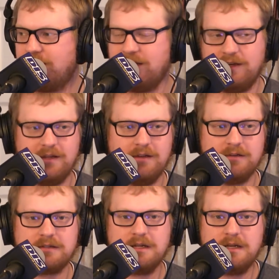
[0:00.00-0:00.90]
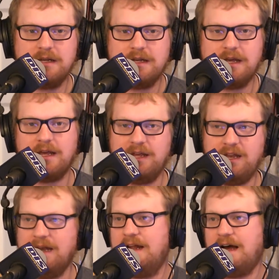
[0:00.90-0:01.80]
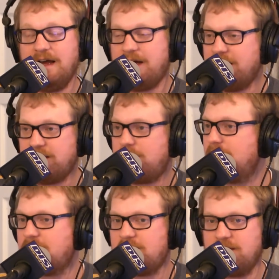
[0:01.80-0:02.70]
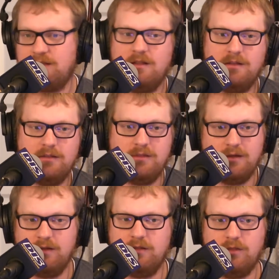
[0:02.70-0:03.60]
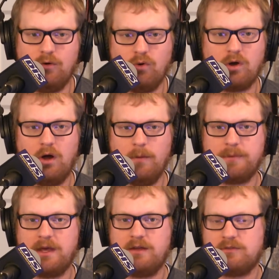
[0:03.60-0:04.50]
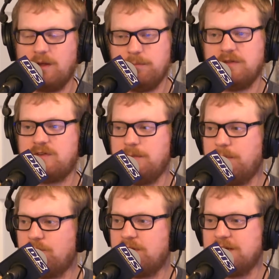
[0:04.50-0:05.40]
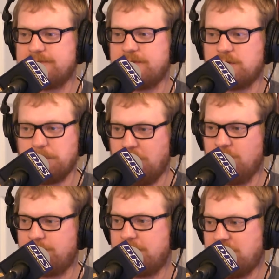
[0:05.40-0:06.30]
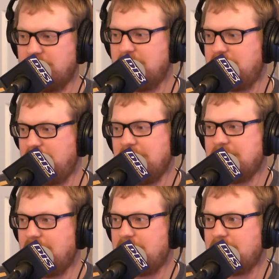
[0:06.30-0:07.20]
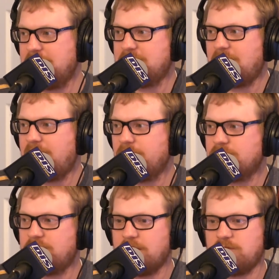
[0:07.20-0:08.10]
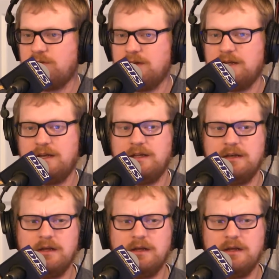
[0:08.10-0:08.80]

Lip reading: It is. I think the whole Comcast NBC building fits perfectly in that entire section, and